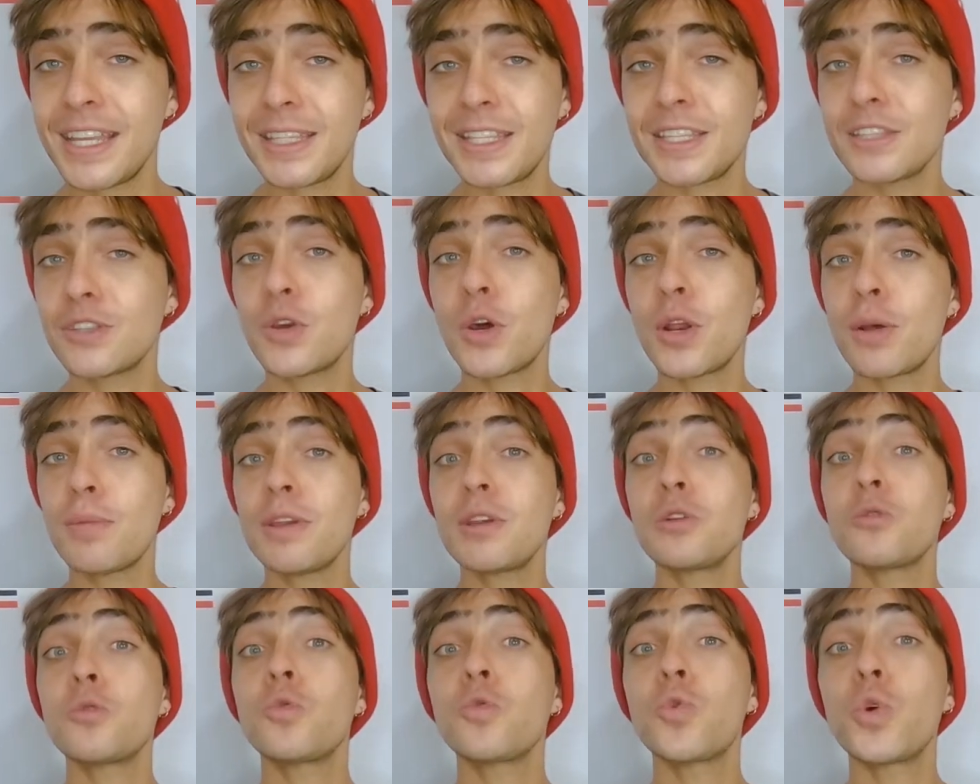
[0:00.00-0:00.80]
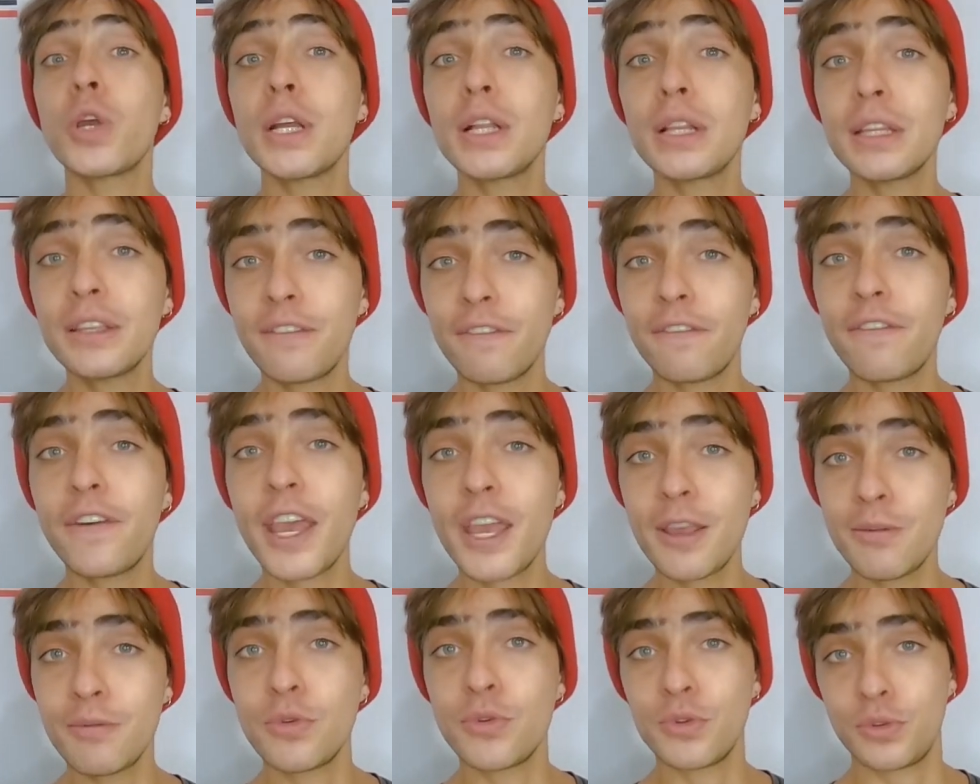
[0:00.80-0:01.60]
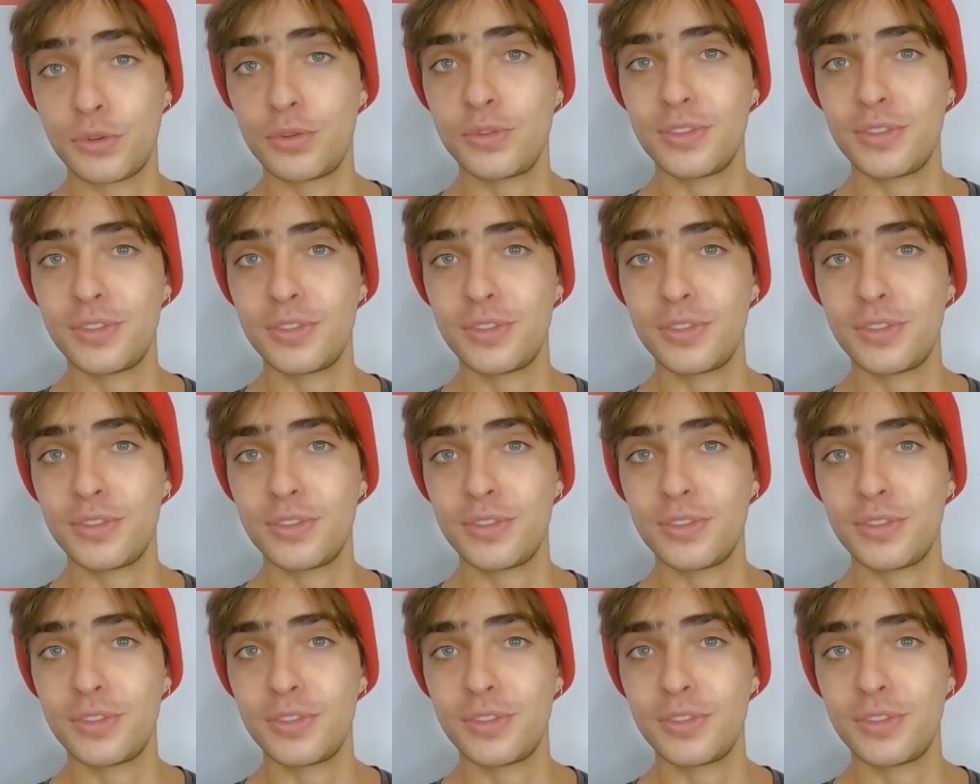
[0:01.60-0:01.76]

is gonna be really famous,